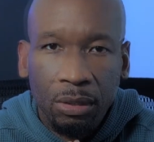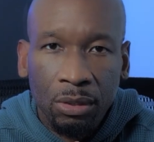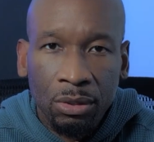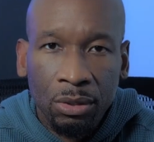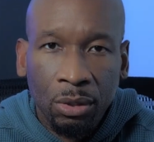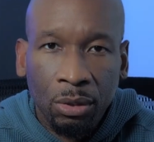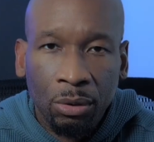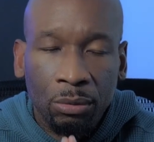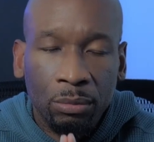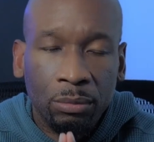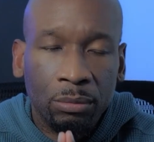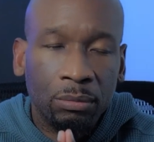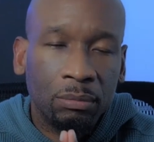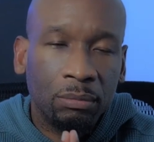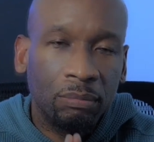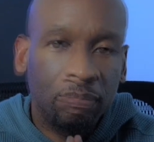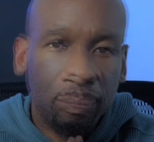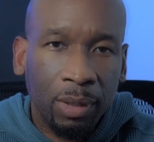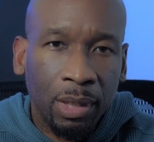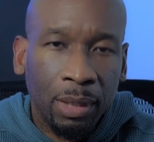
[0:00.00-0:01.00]
So
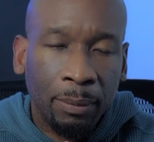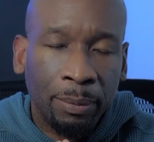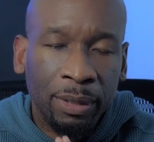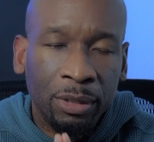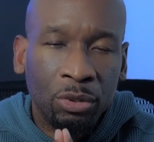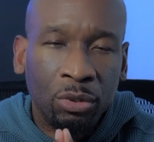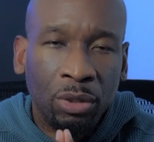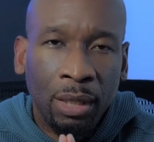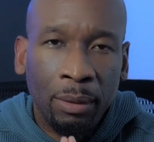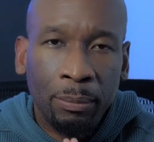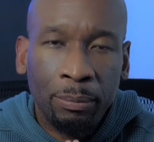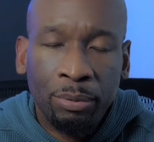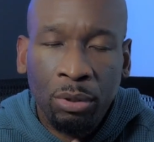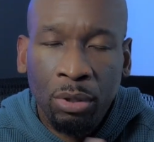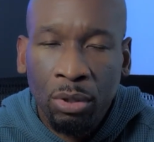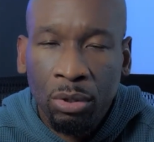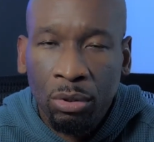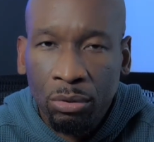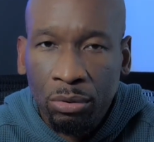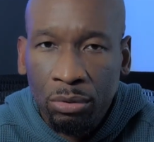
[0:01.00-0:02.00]
the Pixel 8
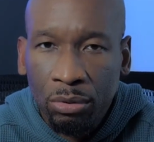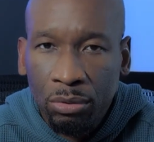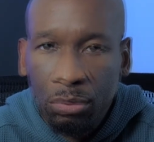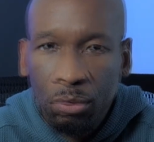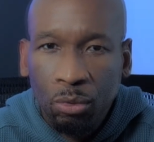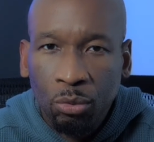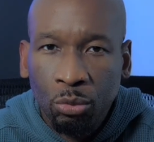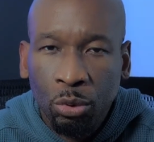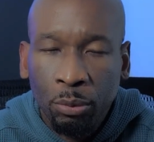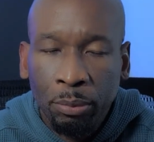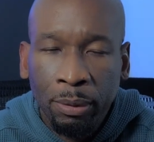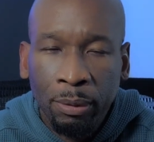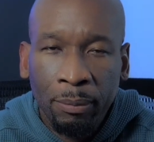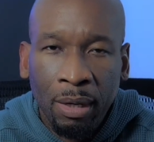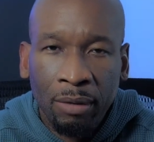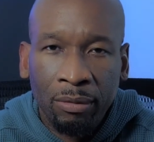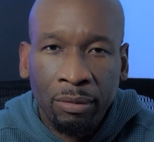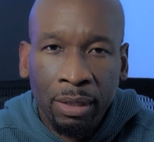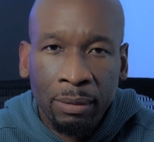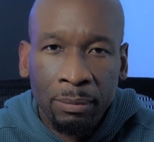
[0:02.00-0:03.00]
Pro would be
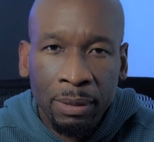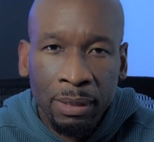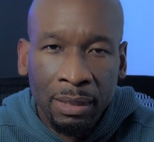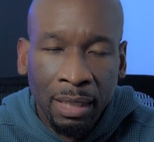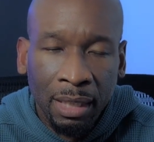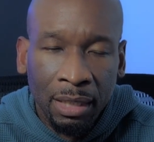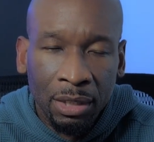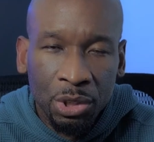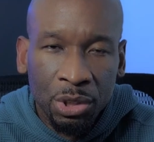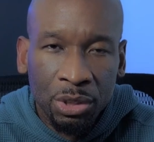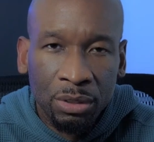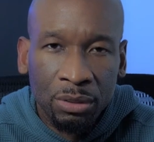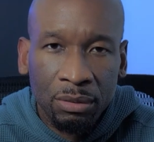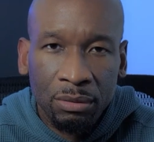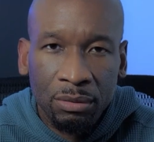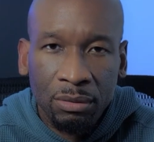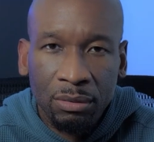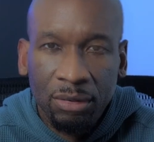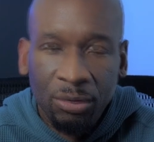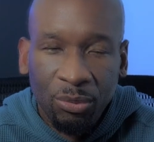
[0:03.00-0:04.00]
my recommendation
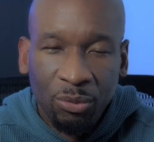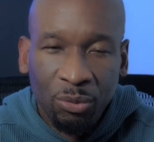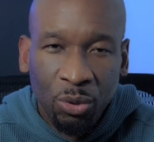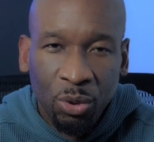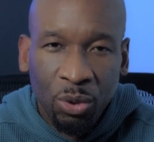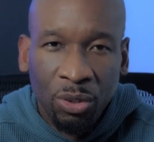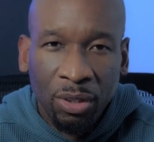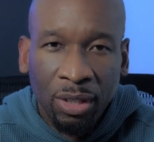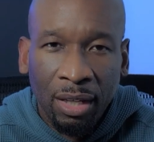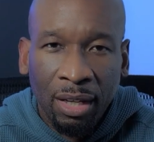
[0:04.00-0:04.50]
for the